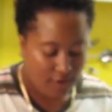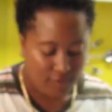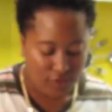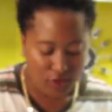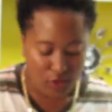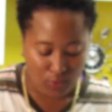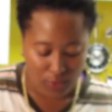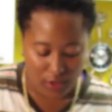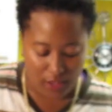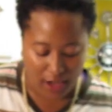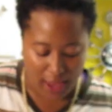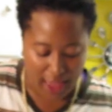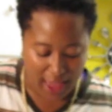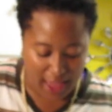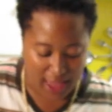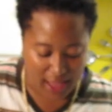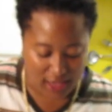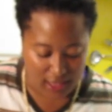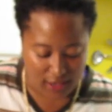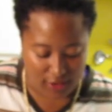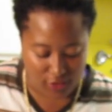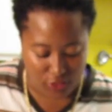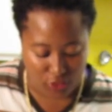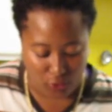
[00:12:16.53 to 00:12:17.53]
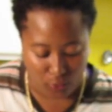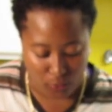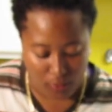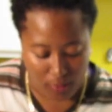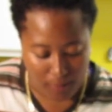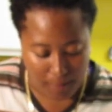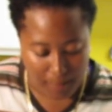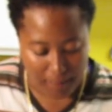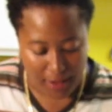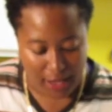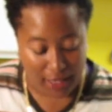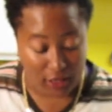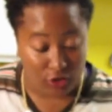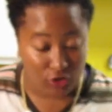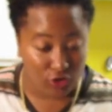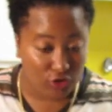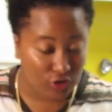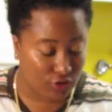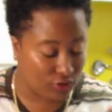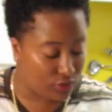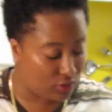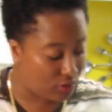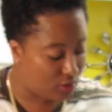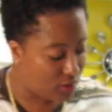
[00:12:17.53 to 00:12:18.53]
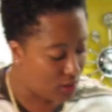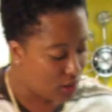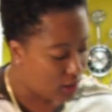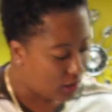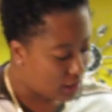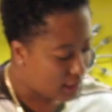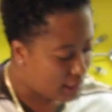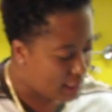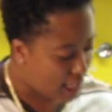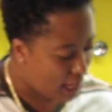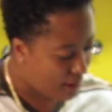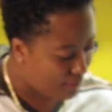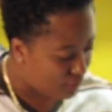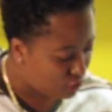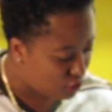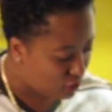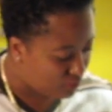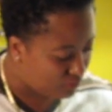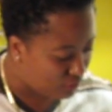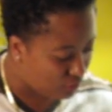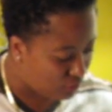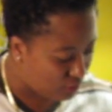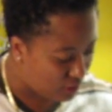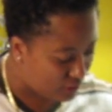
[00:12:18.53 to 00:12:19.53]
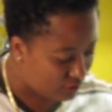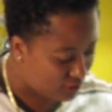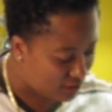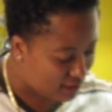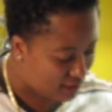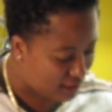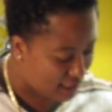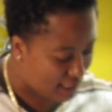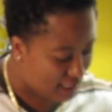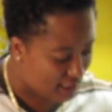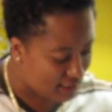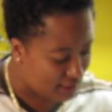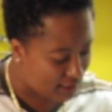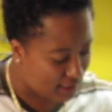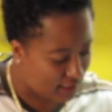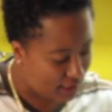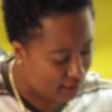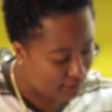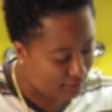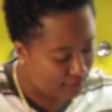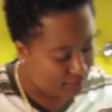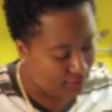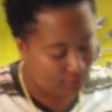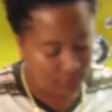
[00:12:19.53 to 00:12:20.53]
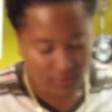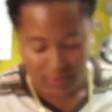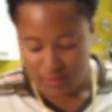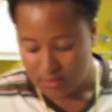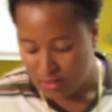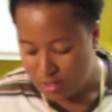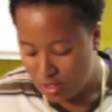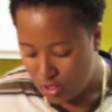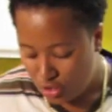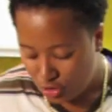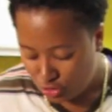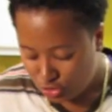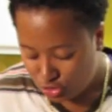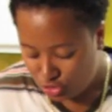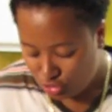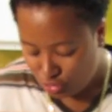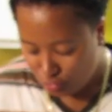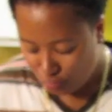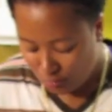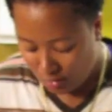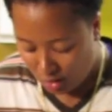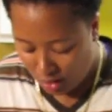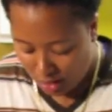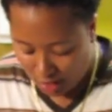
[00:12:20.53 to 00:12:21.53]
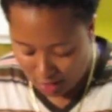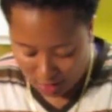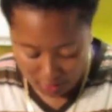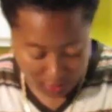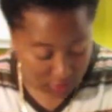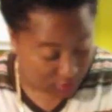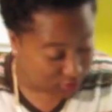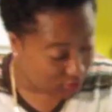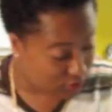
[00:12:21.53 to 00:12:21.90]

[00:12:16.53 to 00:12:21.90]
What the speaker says: Then we're going to add in the remainder tablespoon of seasoning to our